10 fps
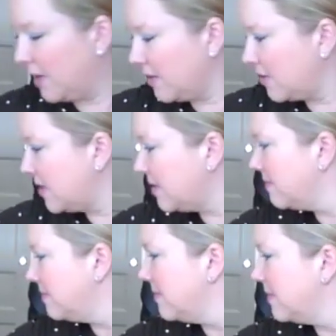I just,
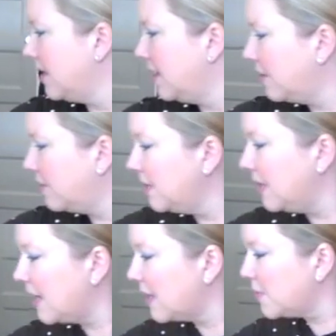you know,
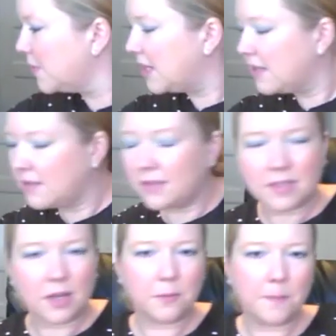it costs money.
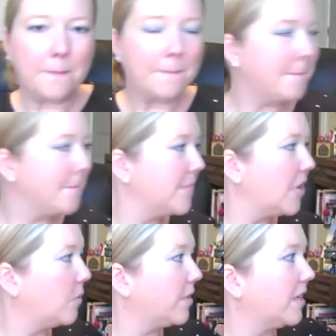So
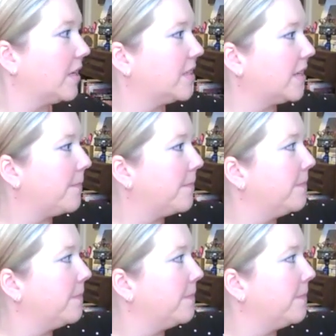one thing at a time.